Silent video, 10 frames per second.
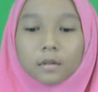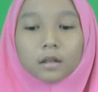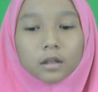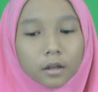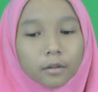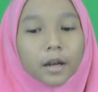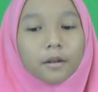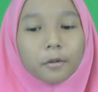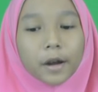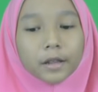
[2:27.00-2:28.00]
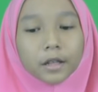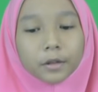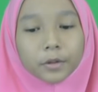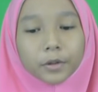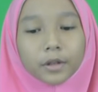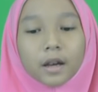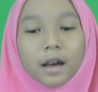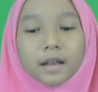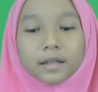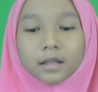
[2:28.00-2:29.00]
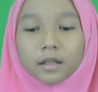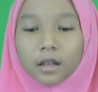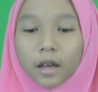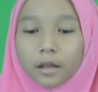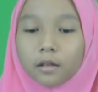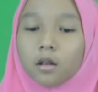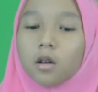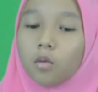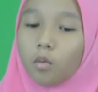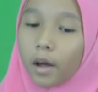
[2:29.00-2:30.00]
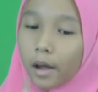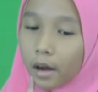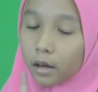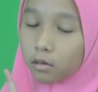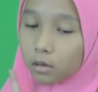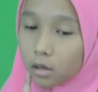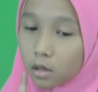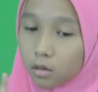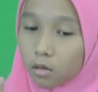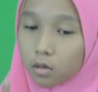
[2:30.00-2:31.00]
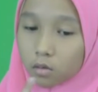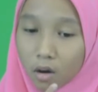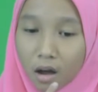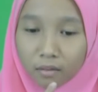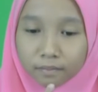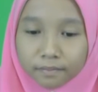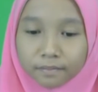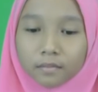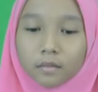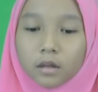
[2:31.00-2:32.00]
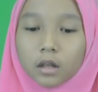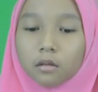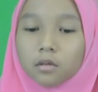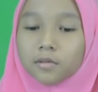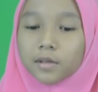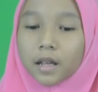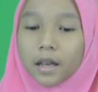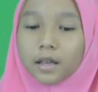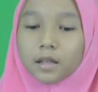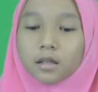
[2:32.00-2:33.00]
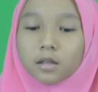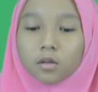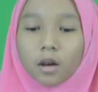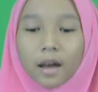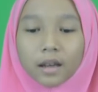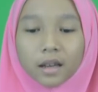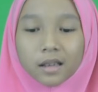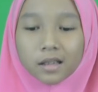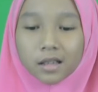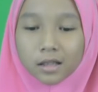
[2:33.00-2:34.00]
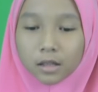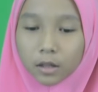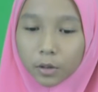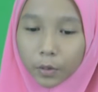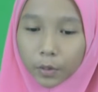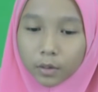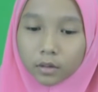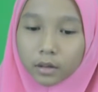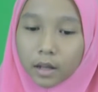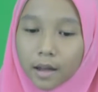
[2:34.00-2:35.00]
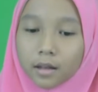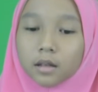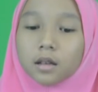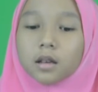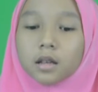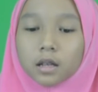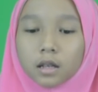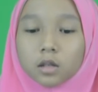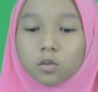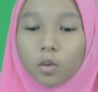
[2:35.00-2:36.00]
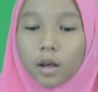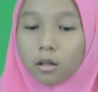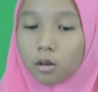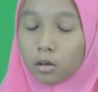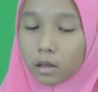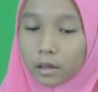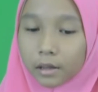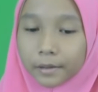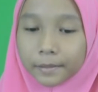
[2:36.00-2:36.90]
The Red Riding Hood asks again, "Why are your teeth so sharp?" The wolf say, "So I can eat you." Then he swallowed her.